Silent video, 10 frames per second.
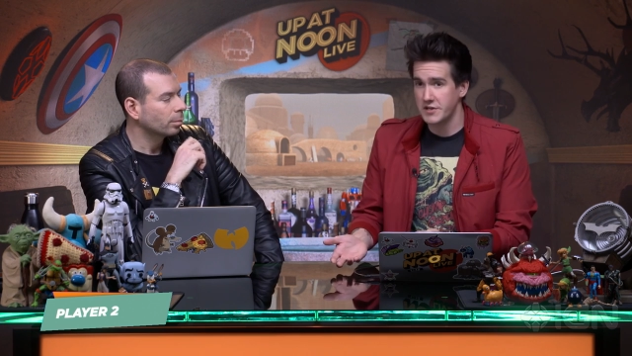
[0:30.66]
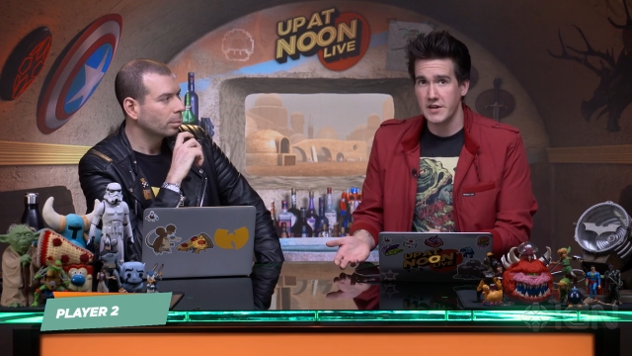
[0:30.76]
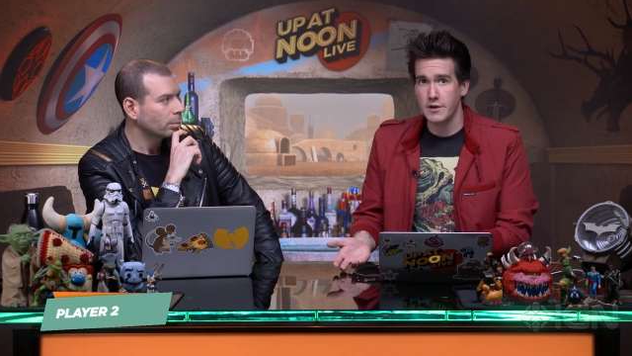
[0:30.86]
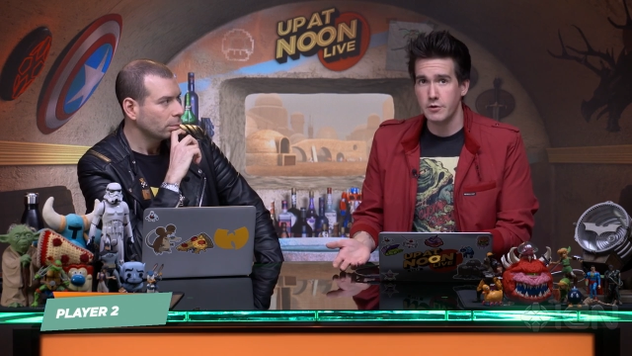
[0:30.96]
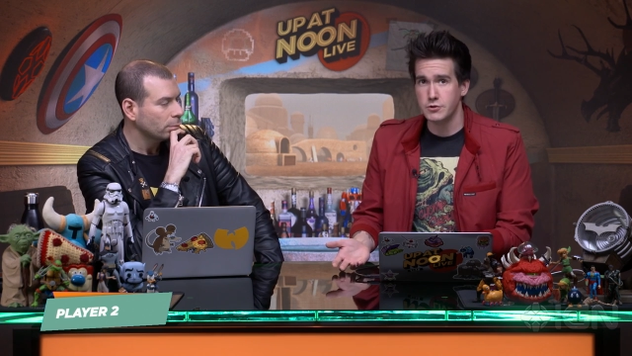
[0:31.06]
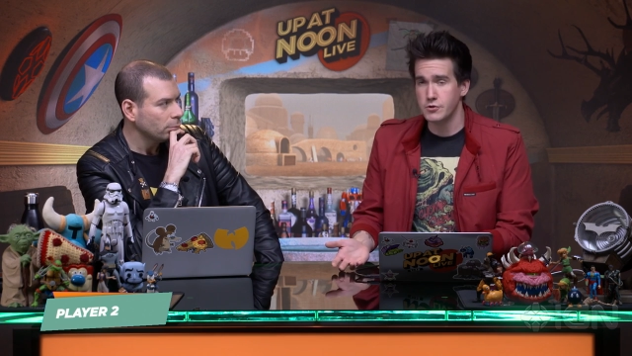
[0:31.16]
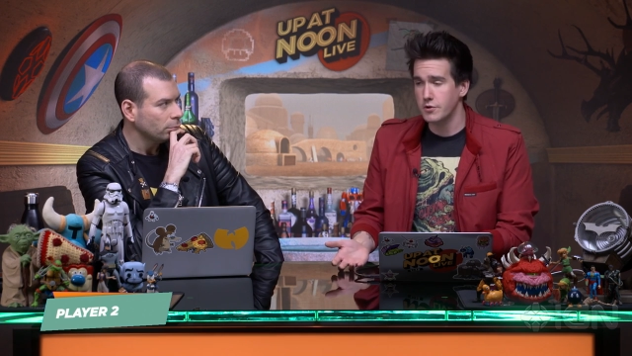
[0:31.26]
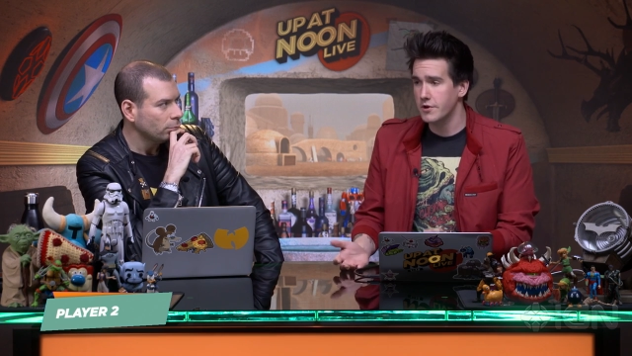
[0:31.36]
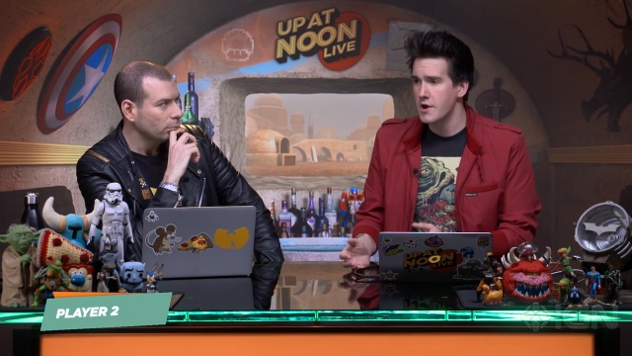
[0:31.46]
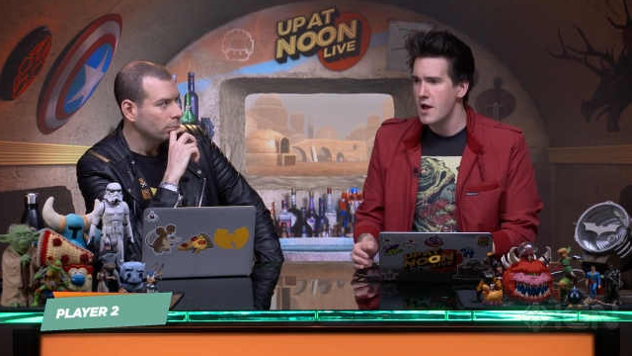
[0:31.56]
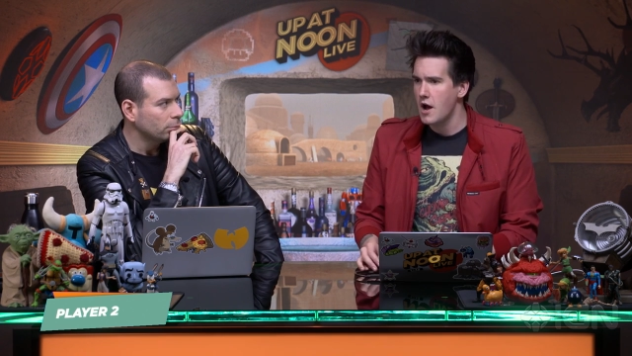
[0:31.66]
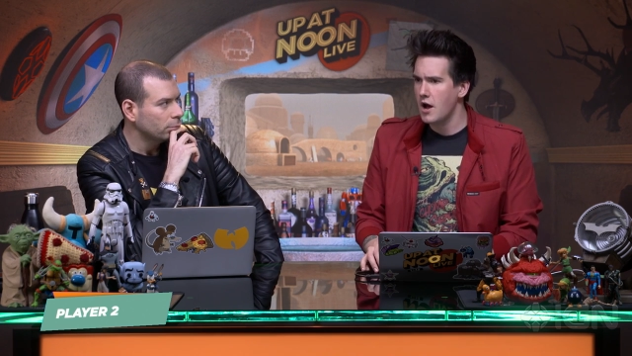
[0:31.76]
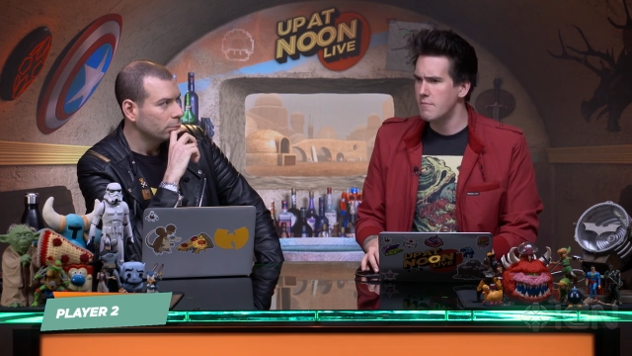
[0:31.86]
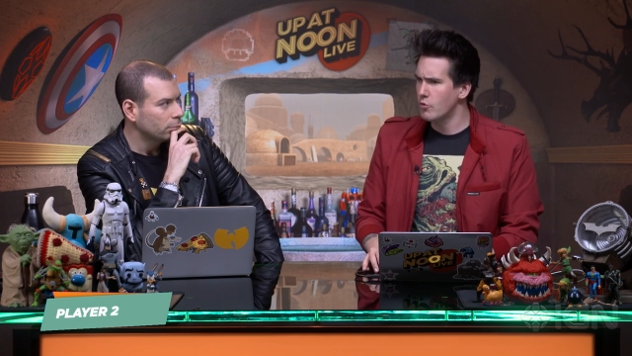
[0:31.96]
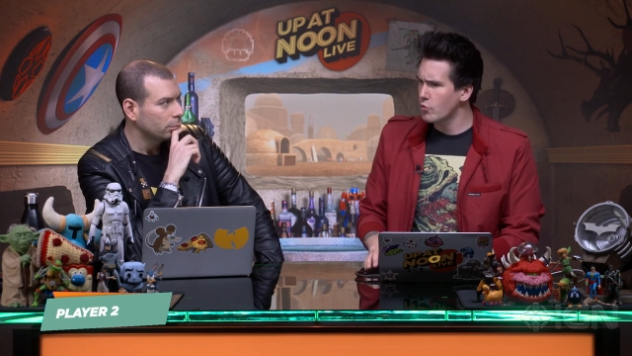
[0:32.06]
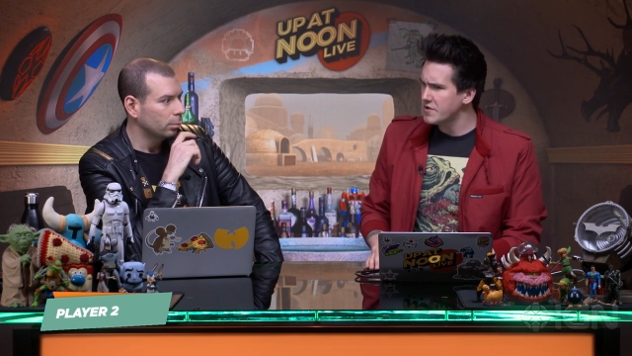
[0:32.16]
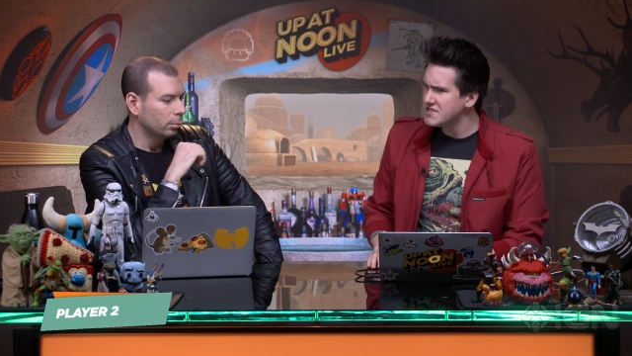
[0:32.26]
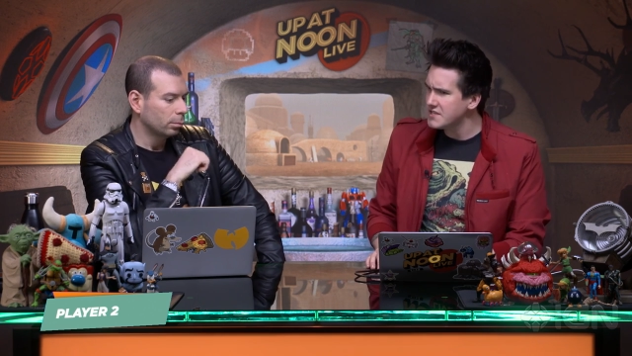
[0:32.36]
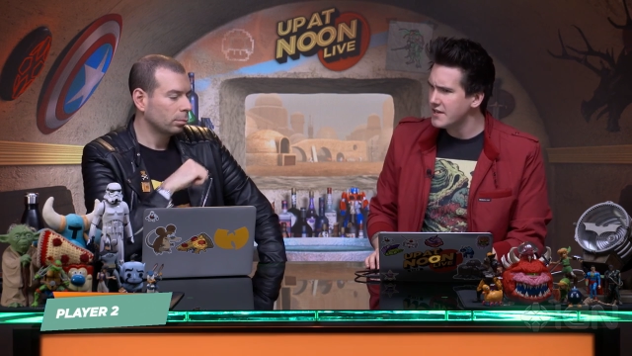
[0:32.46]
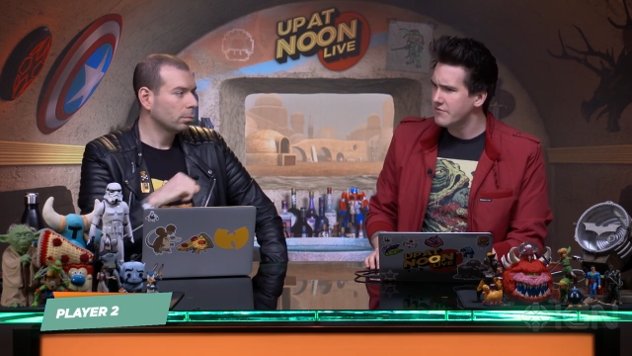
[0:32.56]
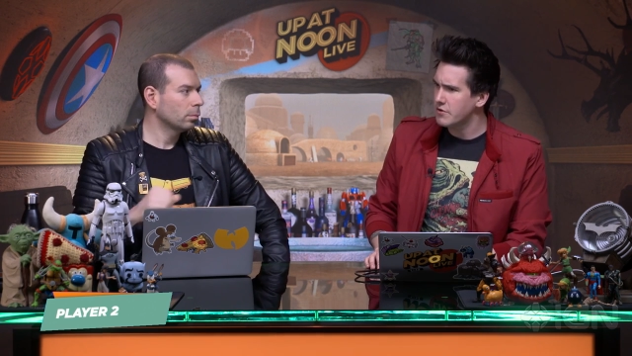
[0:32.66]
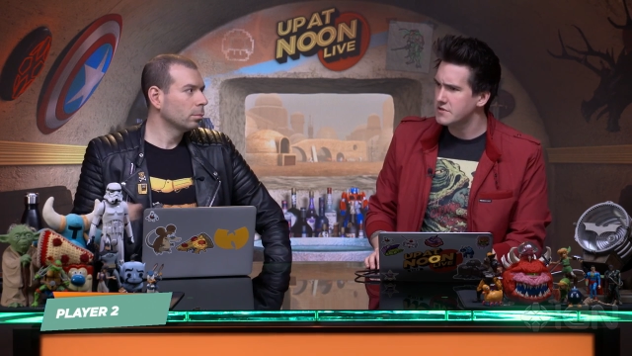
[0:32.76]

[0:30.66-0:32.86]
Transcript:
Speaker 1: Nintendo controller. More recently, I've